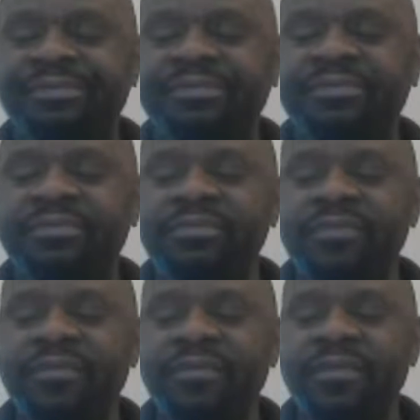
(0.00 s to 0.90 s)
May
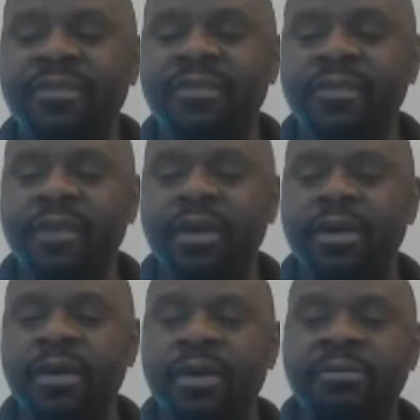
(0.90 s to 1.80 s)

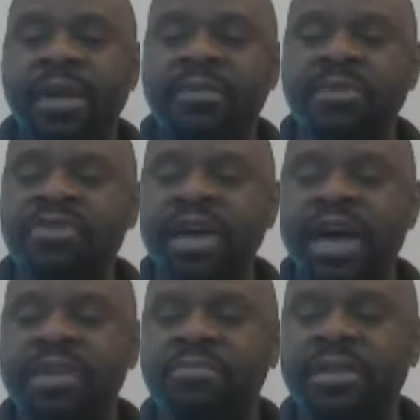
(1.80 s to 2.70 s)
the Most High add
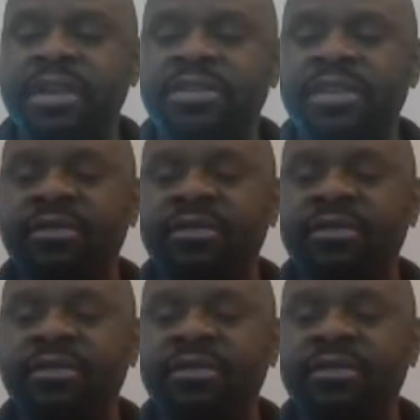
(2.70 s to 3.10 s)
a blessing